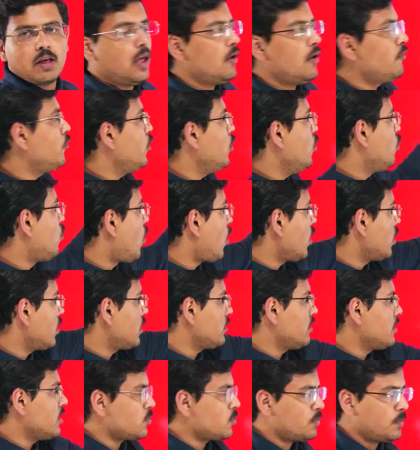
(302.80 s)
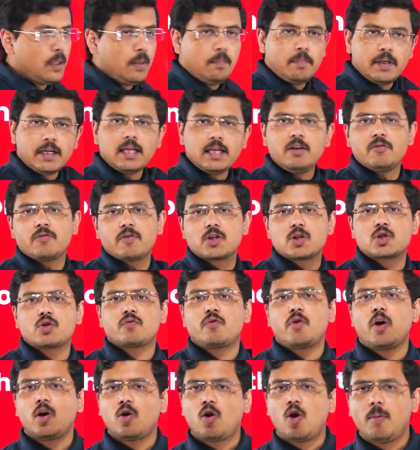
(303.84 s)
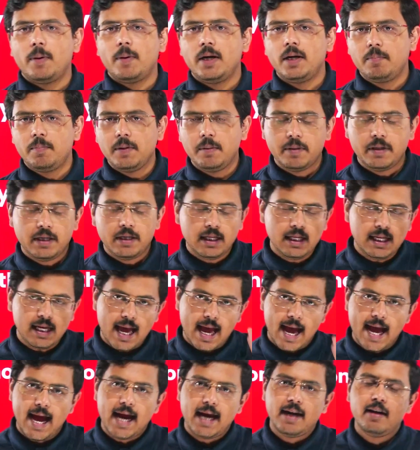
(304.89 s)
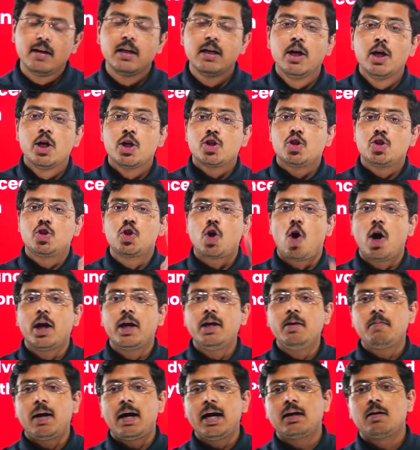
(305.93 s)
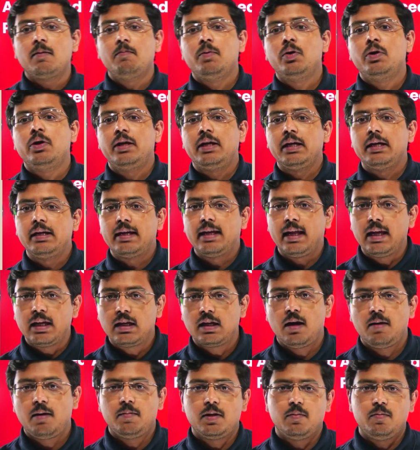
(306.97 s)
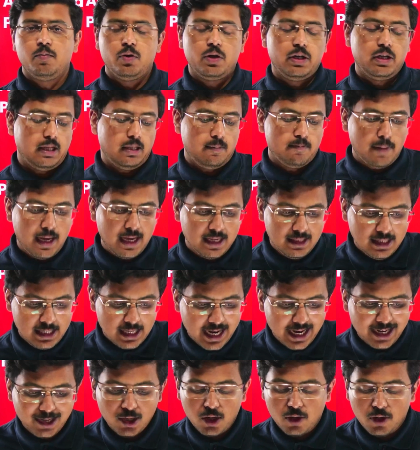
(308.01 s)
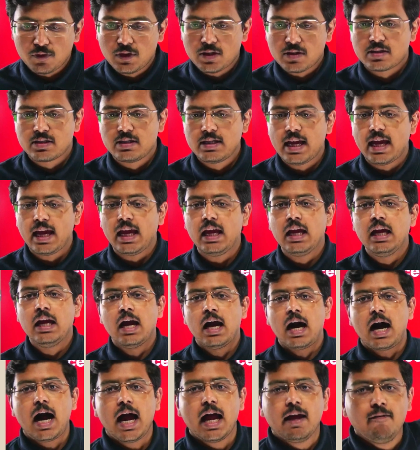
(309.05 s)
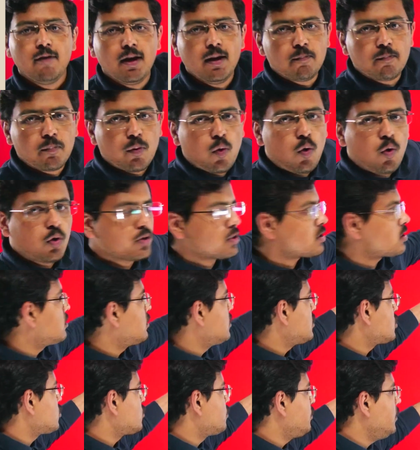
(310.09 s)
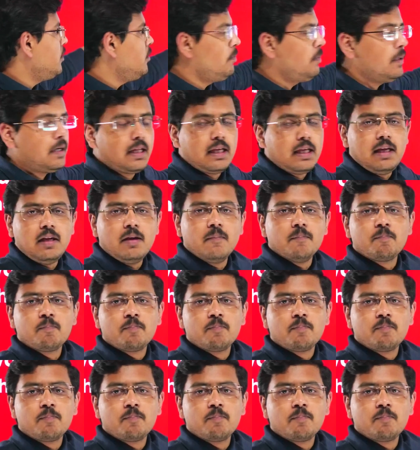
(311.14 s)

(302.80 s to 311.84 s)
if you want this PPT, first of all, comment PPT and join my community, Telegram community. By the end of this day, I will post this PPT